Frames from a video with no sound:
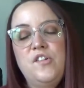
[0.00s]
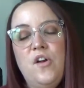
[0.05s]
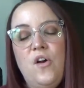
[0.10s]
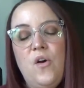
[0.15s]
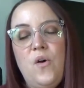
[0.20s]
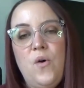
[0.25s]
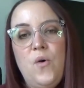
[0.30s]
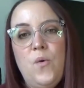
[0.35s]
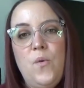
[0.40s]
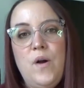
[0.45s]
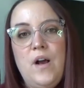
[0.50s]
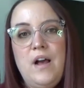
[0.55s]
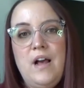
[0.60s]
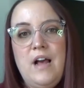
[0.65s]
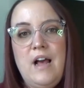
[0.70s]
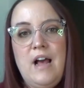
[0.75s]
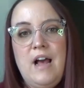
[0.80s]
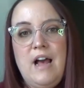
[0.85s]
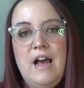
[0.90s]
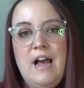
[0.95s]

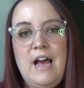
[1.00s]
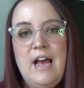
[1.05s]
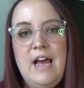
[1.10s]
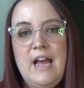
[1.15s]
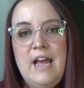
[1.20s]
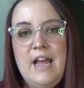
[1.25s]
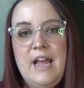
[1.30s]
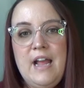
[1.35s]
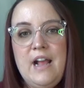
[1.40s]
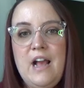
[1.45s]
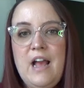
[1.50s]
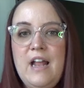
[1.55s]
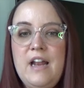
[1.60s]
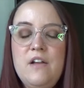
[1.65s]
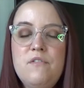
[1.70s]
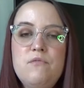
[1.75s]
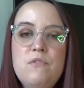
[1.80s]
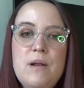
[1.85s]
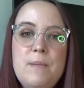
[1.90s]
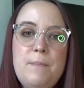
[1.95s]
So I
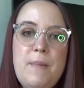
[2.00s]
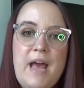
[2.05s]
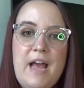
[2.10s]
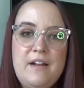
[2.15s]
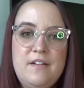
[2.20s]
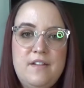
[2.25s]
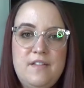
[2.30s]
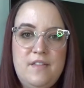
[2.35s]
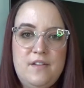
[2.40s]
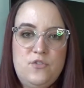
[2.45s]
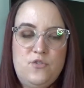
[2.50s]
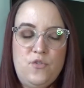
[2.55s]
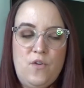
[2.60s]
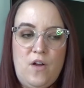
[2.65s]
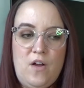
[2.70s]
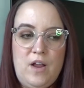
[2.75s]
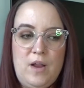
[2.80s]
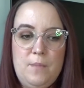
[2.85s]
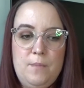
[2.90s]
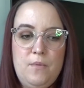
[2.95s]
kind of went back to the
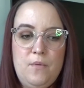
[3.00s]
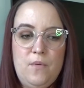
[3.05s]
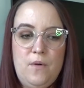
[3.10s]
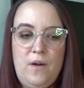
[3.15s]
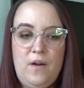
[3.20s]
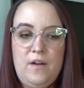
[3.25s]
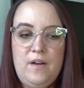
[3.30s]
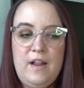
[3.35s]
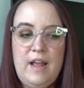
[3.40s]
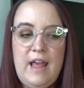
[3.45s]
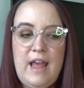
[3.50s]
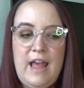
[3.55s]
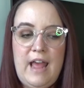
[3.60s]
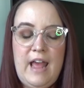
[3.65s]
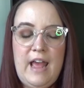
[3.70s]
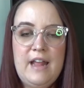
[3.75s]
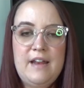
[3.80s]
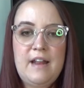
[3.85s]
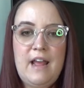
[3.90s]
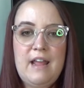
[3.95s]
drawing board
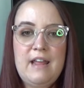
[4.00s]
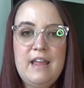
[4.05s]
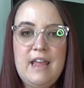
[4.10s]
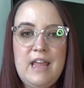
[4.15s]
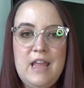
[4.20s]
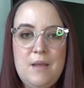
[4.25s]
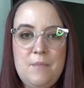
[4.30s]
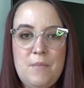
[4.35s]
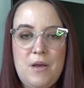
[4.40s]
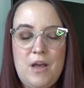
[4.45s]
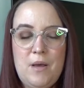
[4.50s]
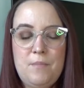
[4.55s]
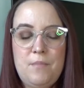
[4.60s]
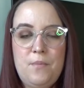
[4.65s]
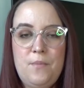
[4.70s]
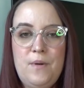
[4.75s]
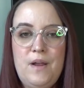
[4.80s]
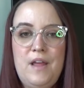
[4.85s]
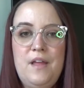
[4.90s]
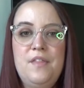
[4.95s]
and I came
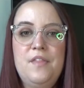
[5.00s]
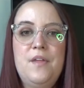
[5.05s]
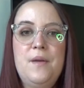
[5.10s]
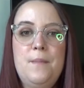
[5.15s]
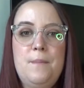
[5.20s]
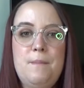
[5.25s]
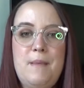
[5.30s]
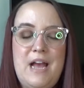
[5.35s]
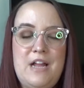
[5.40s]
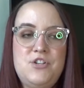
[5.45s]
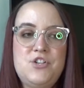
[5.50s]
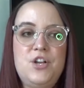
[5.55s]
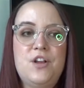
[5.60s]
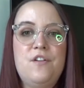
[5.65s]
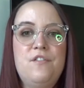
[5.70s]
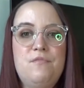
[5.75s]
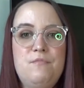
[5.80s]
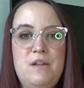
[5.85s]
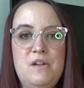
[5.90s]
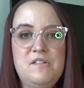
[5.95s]
up with
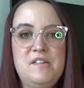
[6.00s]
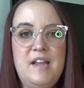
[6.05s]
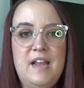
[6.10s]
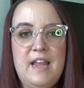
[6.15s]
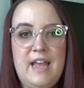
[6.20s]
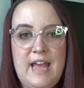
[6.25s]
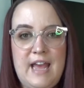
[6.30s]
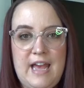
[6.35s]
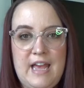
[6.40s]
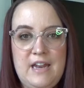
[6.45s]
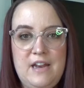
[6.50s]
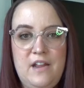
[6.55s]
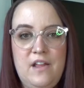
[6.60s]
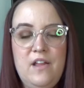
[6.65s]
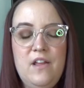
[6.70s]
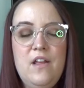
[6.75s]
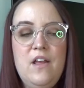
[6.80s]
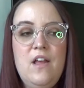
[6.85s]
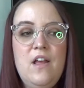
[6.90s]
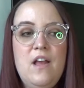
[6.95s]
Magic of Music Ed.
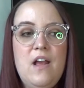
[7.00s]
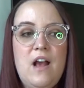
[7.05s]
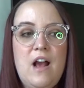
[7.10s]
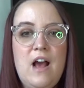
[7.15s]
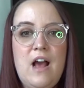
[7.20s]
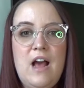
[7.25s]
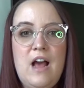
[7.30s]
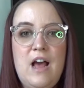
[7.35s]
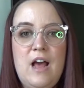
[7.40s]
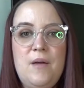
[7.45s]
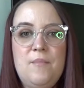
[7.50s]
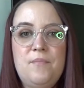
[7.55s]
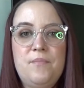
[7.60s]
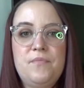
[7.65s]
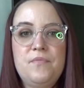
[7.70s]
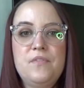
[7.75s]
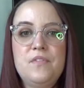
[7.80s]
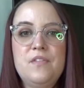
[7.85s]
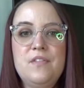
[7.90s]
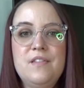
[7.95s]

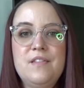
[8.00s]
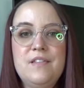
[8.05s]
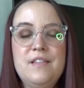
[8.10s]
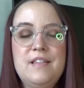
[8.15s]
Um,